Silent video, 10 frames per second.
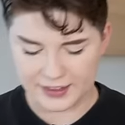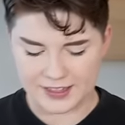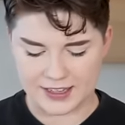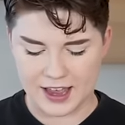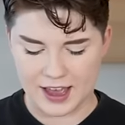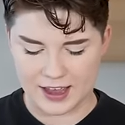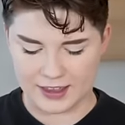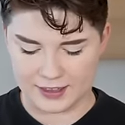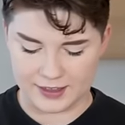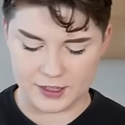this,
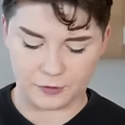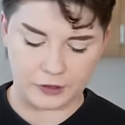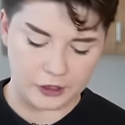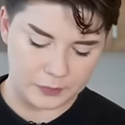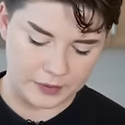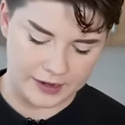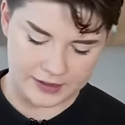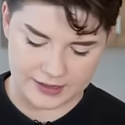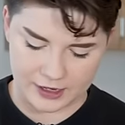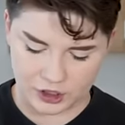uh, this Flirt
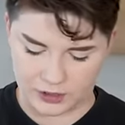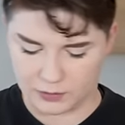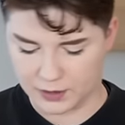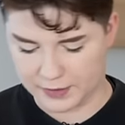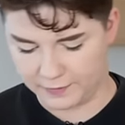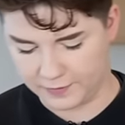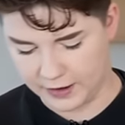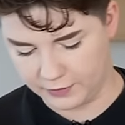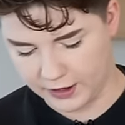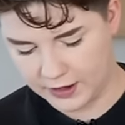blend is actually one of my
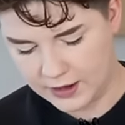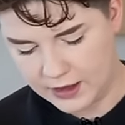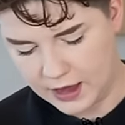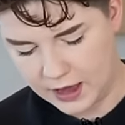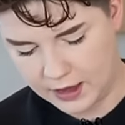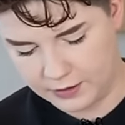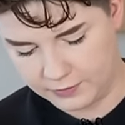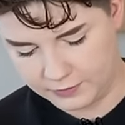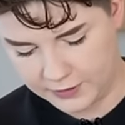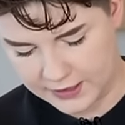favorite uh,
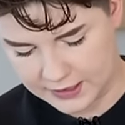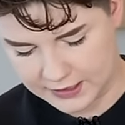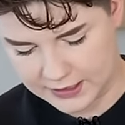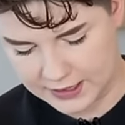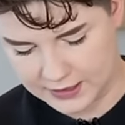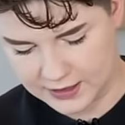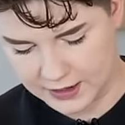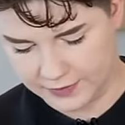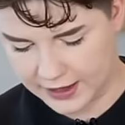recent teas that I've